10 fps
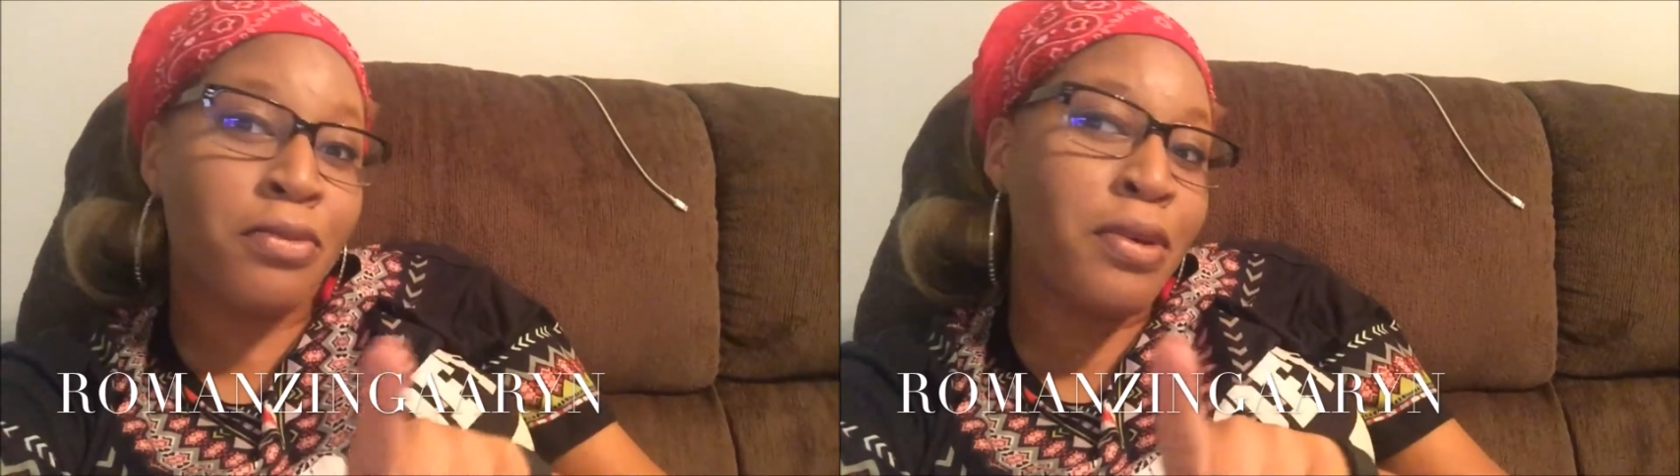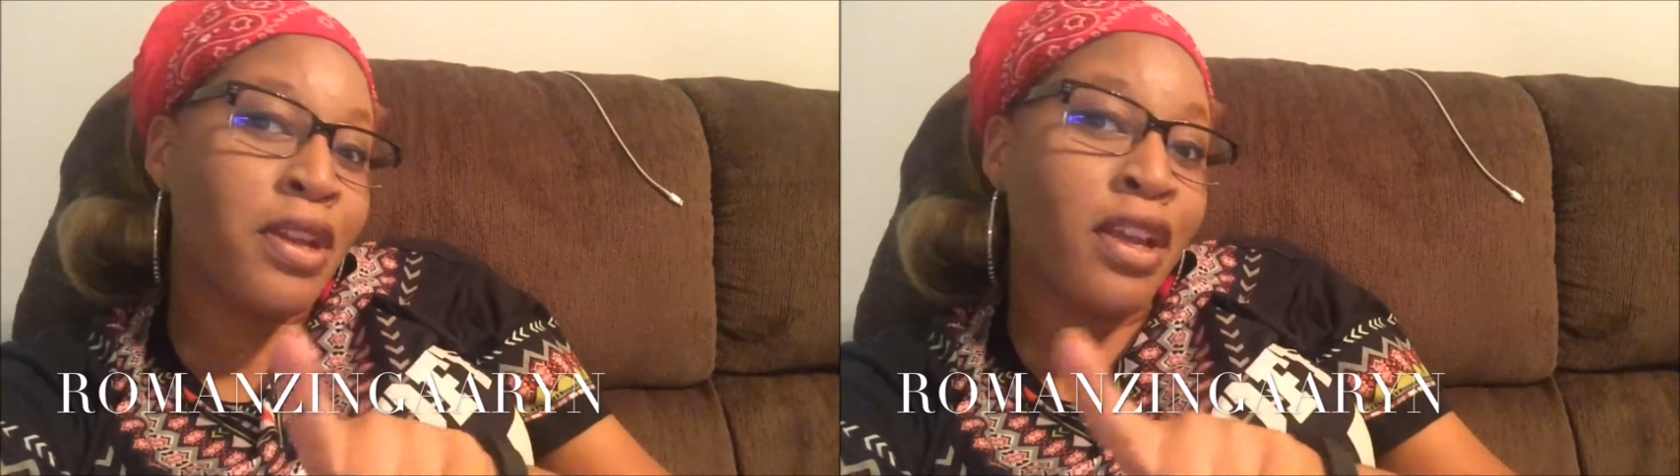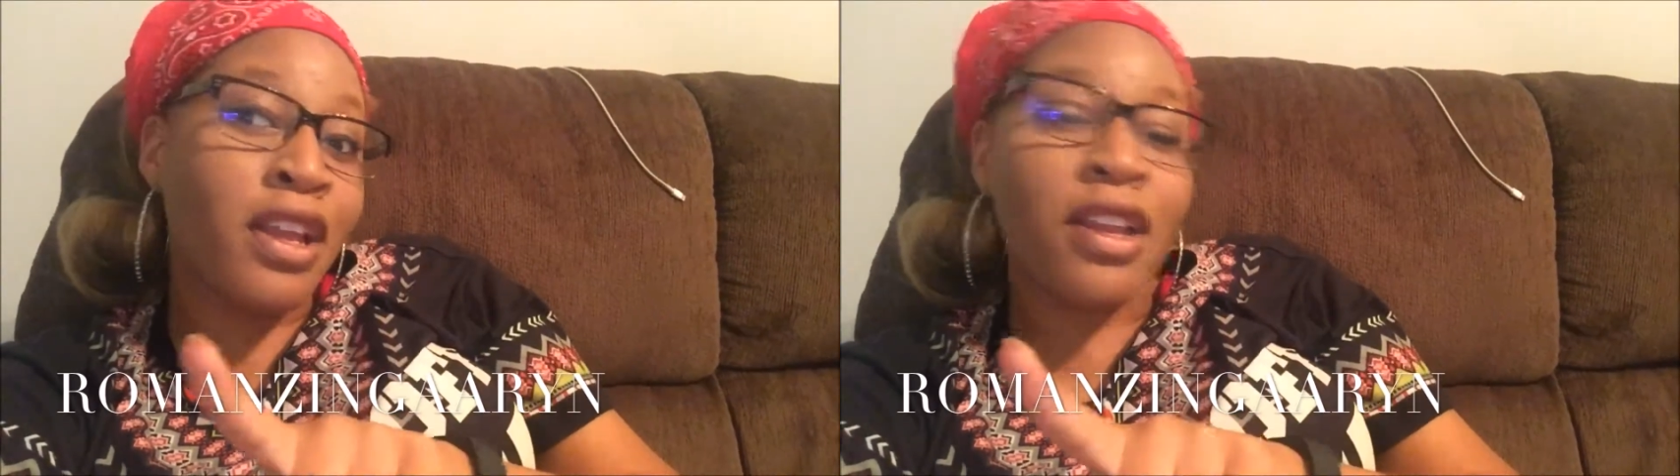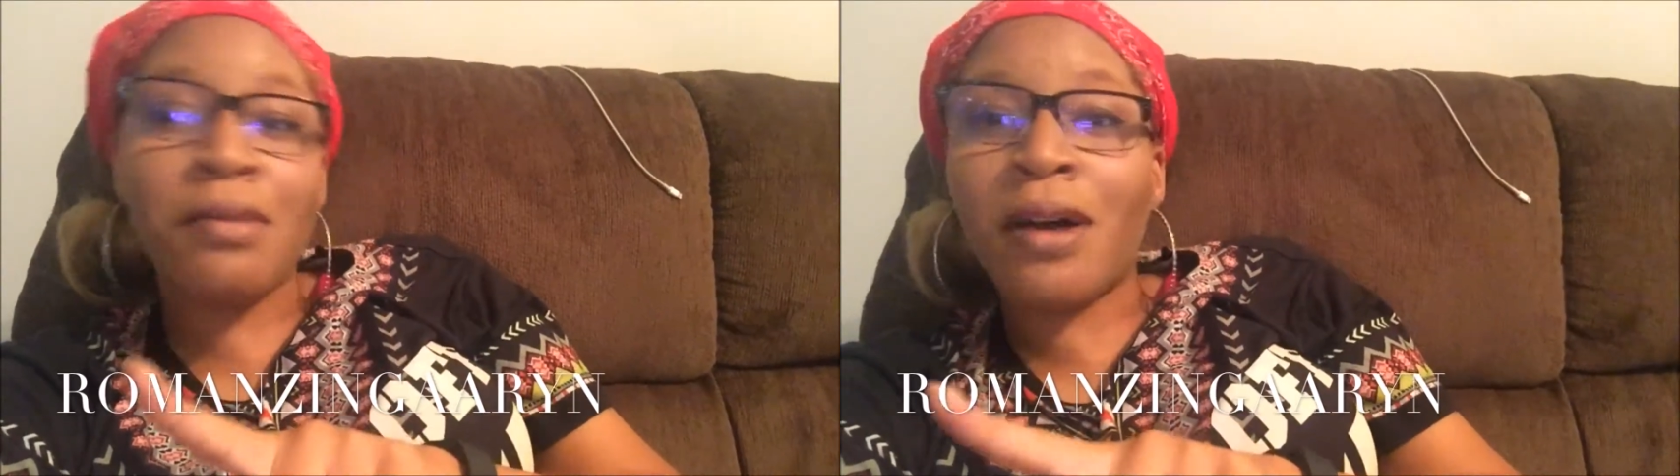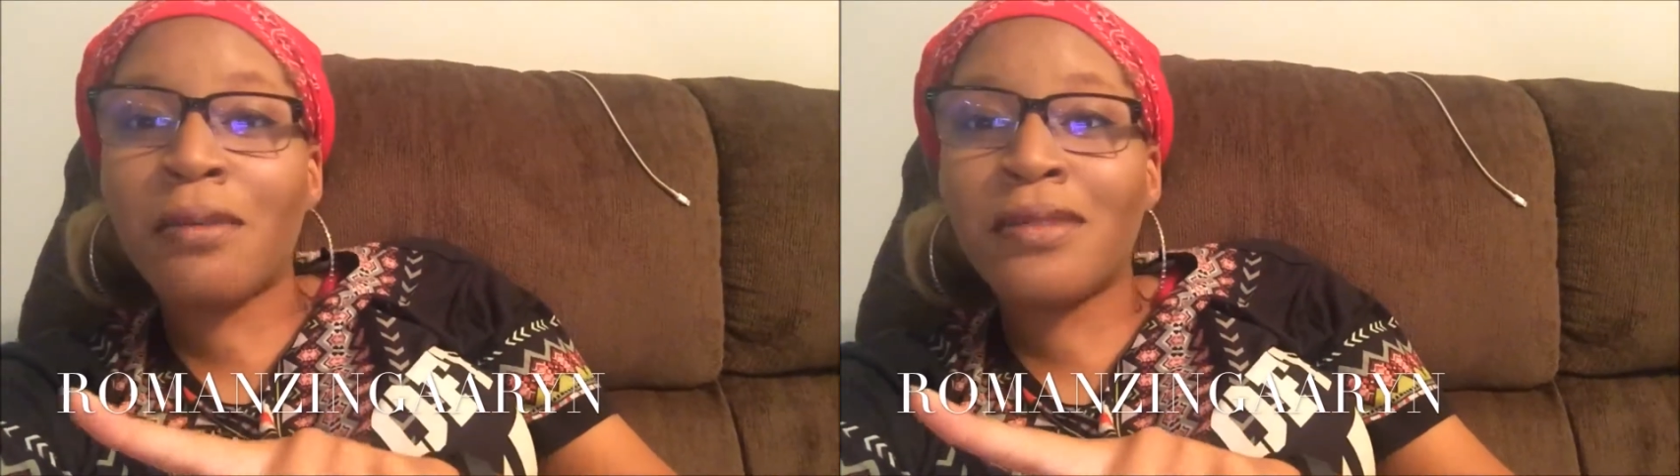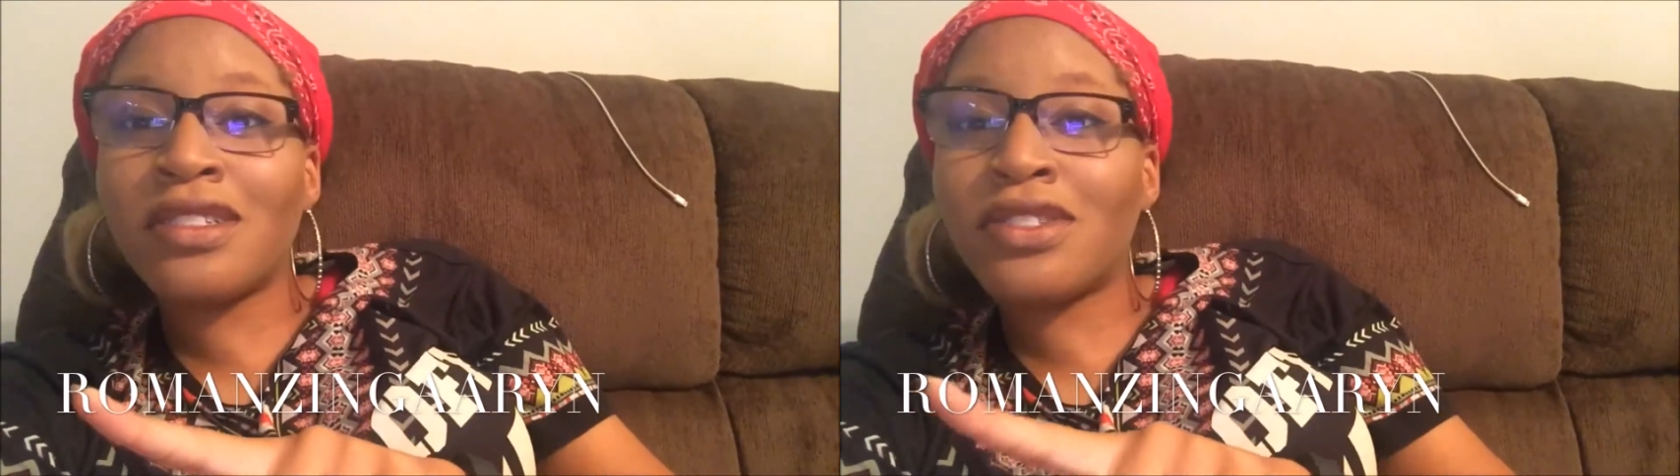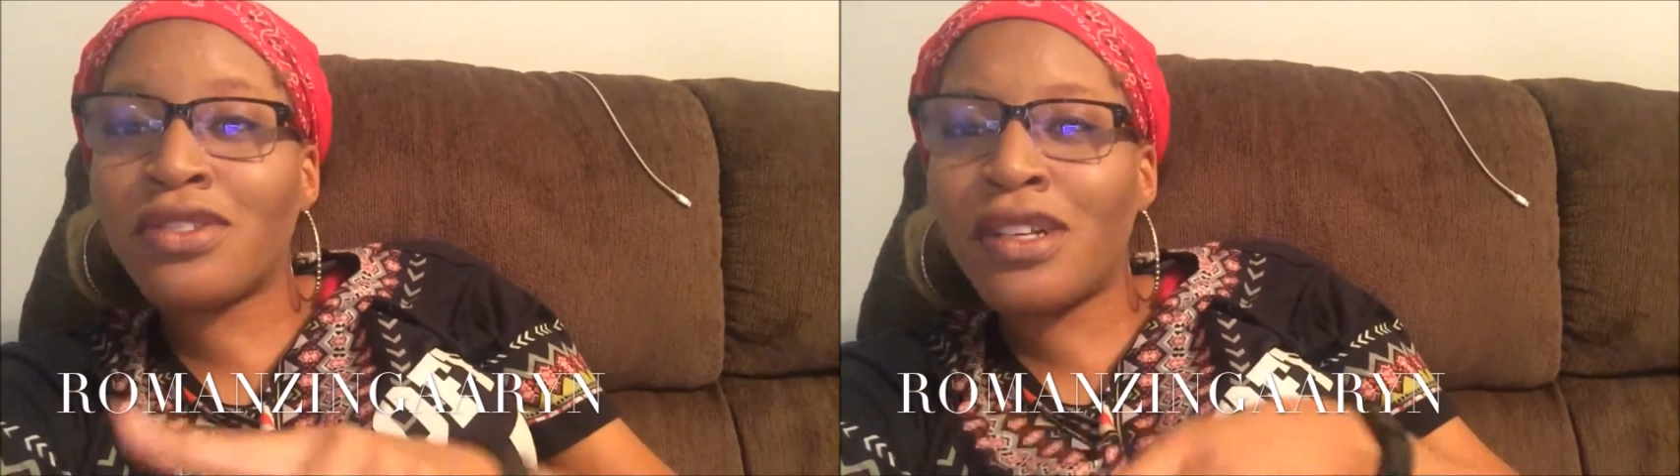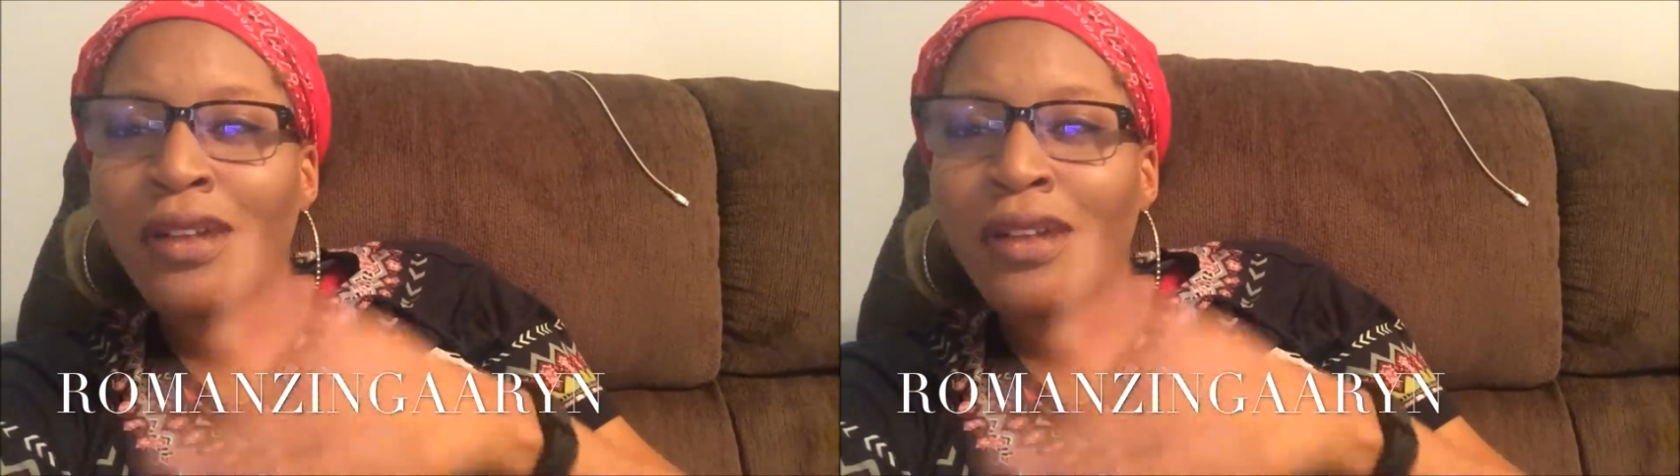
putting it at the bottom of the screen.